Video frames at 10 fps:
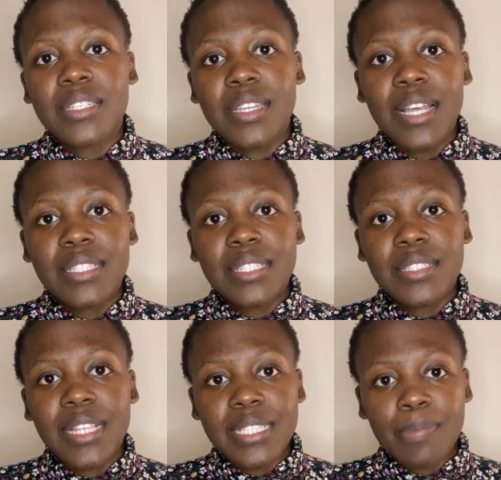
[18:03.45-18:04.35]
Let's
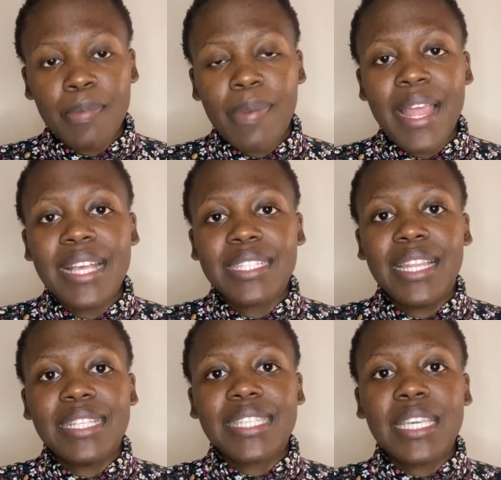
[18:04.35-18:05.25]
be blessed.
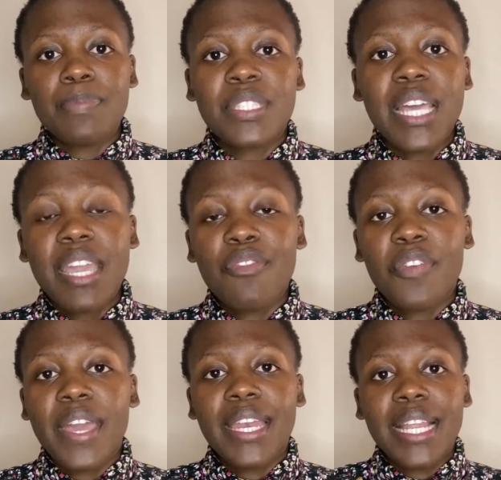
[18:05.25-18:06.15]
Let's keep safe,
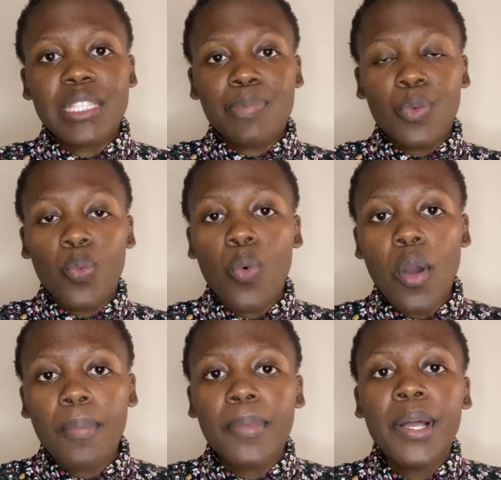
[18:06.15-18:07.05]
and let's be
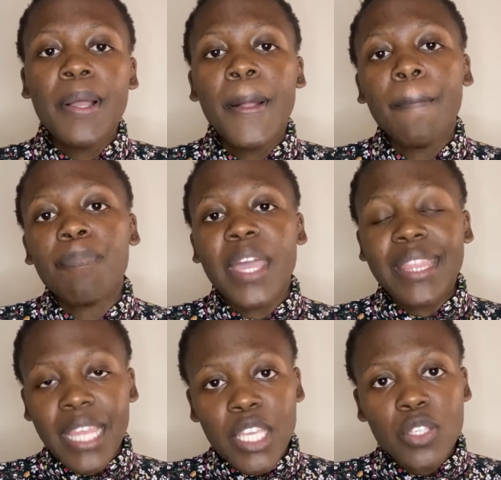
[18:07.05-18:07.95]
warm. And
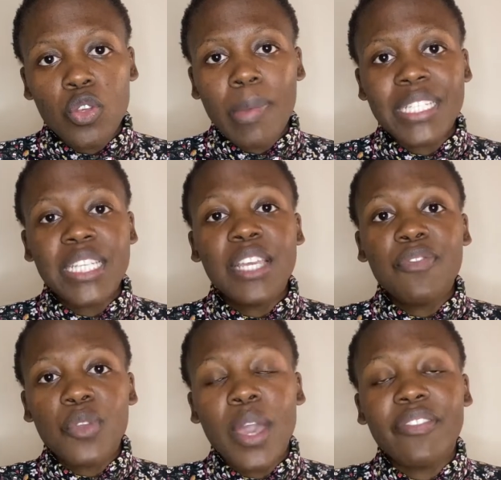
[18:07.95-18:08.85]
thank you so much. If
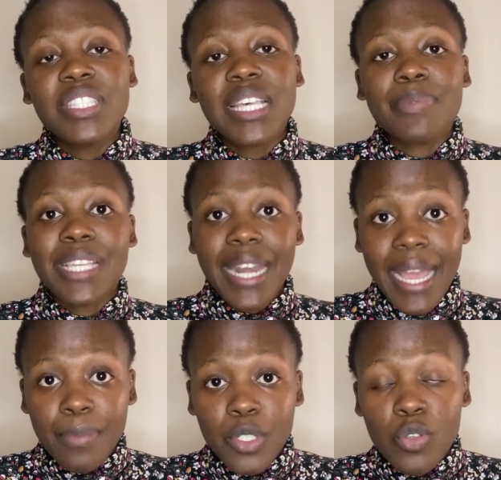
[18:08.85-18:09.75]
you haven't
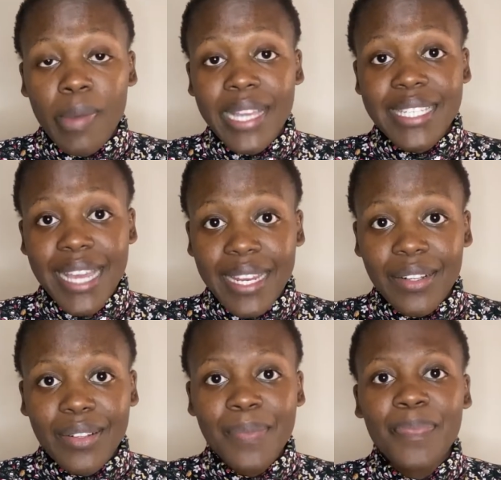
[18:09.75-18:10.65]
subscribed to my
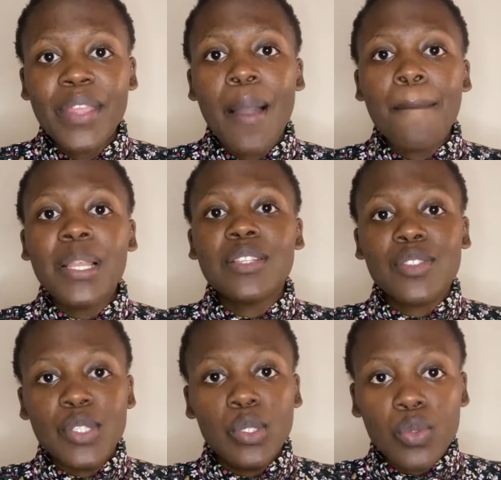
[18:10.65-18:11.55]
channel, please
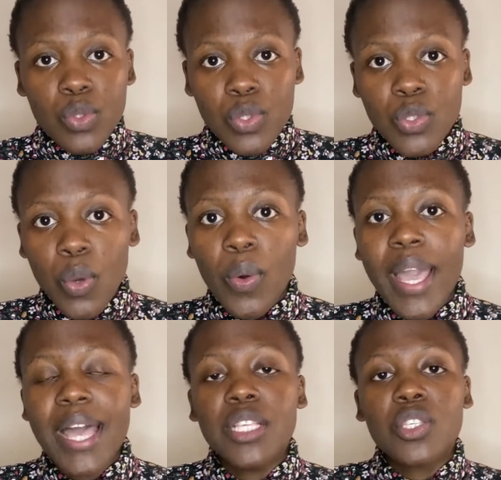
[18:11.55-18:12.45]
do so
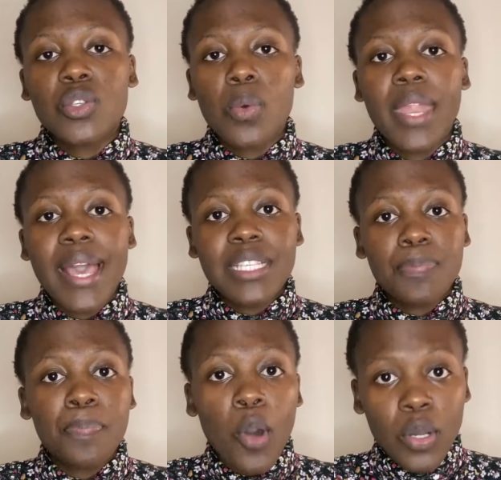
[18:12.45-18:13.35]
as soon as
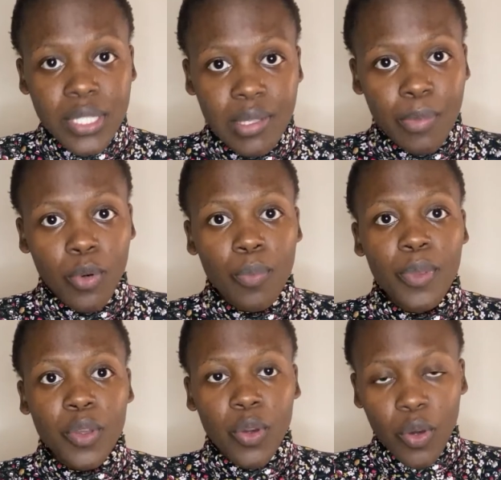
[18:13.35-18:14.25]
possible,
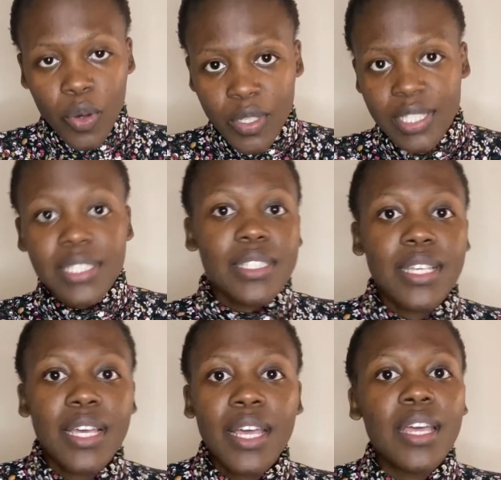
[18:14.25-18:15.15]
because
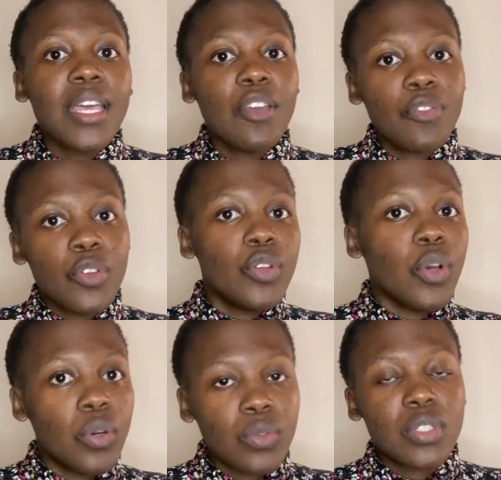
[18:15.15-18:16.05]
if you
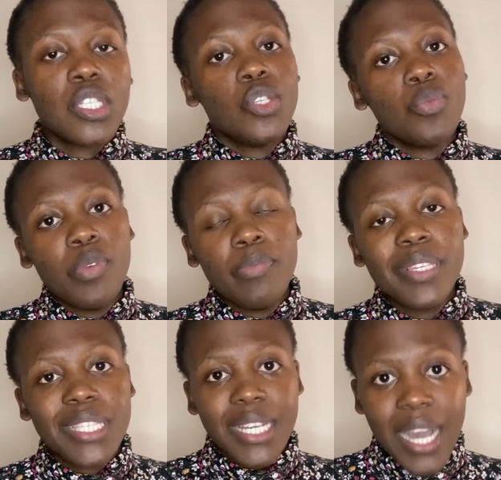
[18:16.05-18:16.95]
don't, you'll be
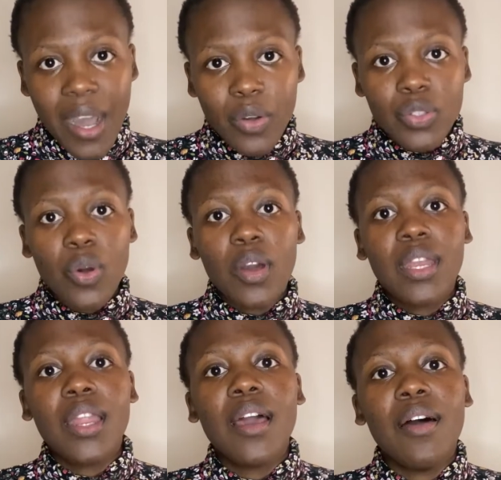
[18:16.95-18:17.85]
missing out on
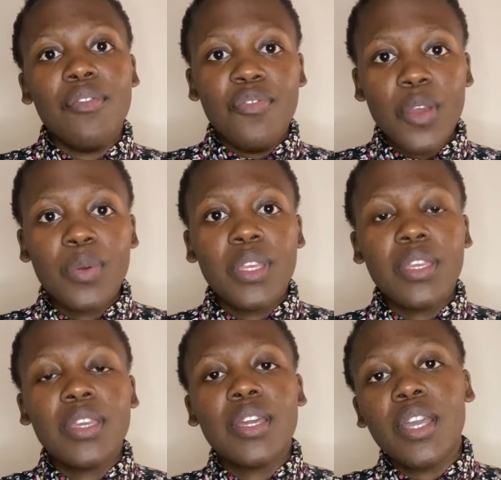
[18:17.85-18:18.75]
very,
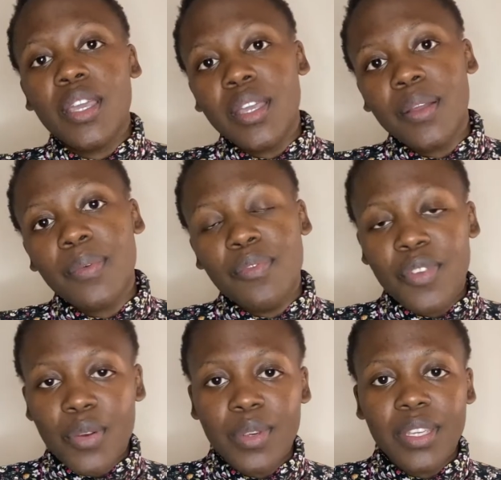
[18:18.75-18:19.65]

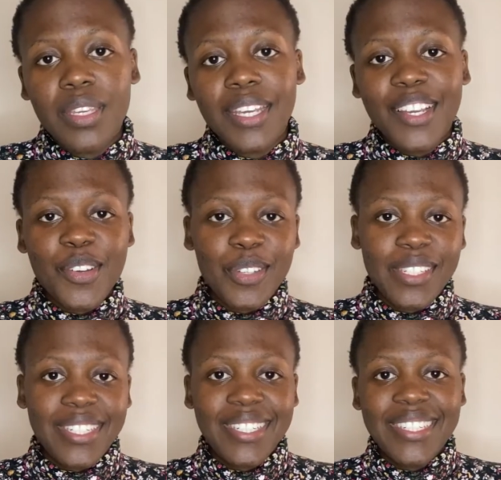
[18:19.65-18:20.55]
very
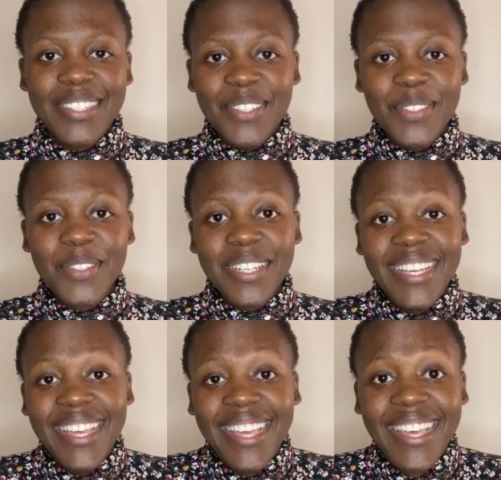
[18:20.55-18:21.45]
good,
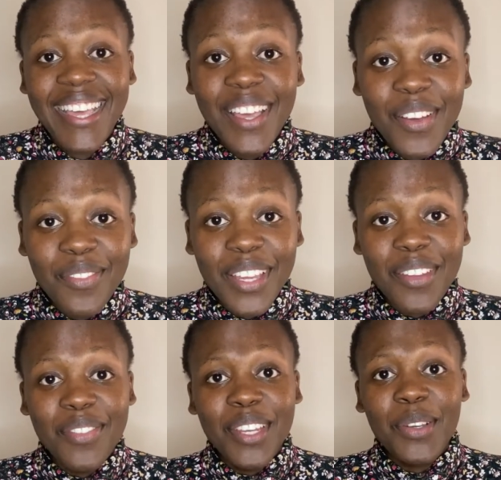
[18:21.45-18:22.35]
very,
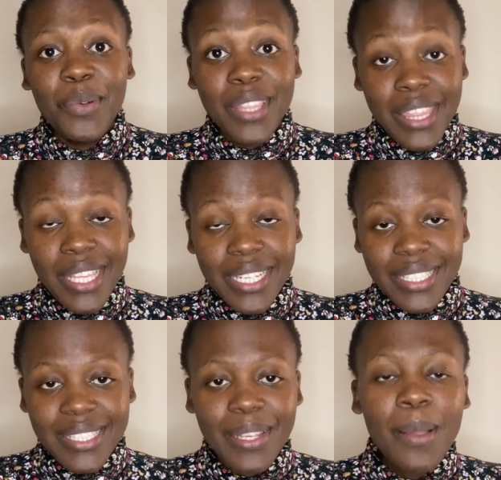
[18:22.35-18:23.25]
very good
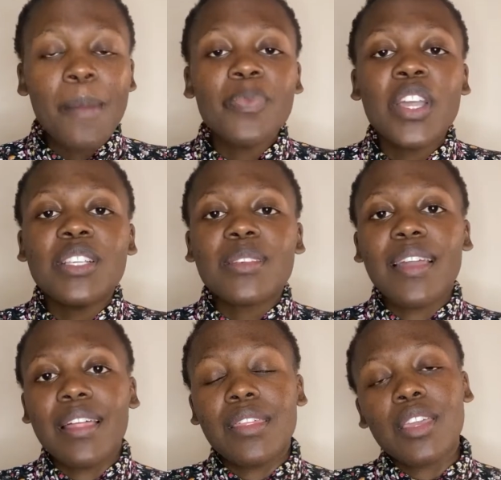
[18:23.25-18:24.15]
things. So yeah,
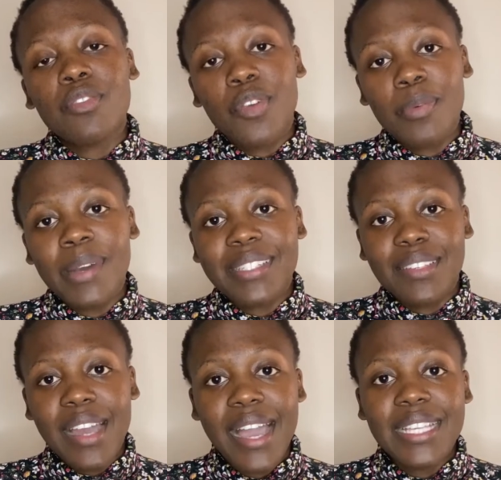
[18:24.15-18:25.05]
thank you very much,
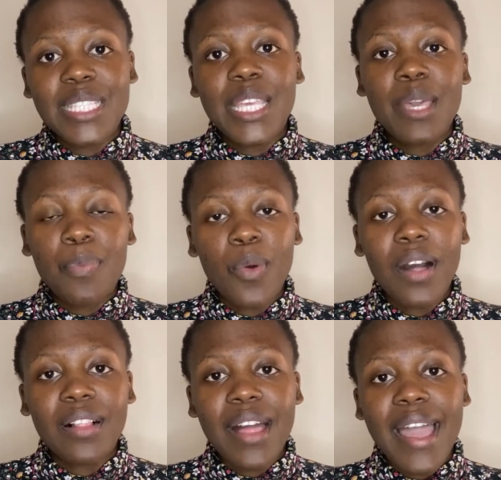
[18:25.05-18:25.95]
guys. Keep
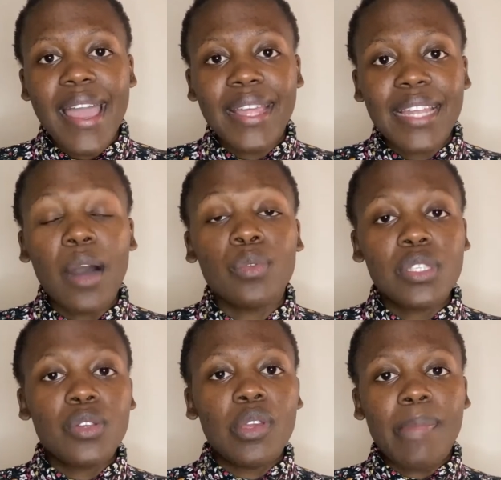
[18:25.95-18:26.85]
well, and I will
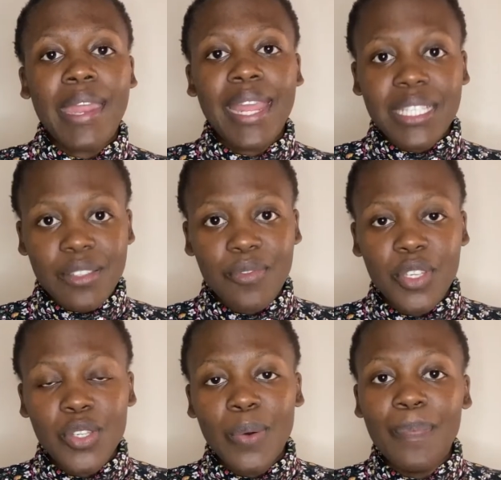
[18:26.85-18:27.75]
see you in my next
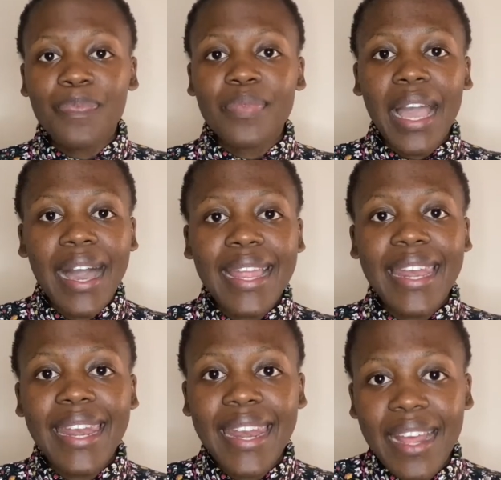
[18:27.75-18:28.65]
video. I
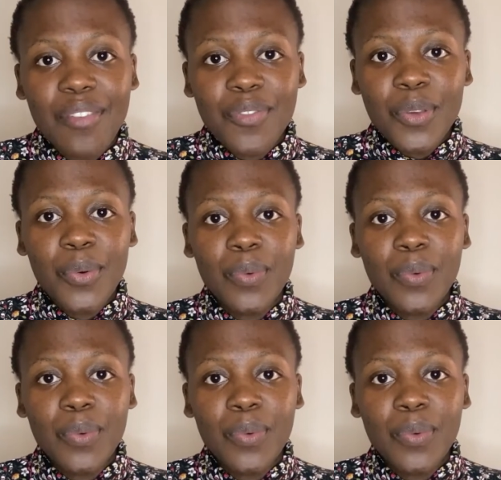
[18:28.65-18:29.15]
love you.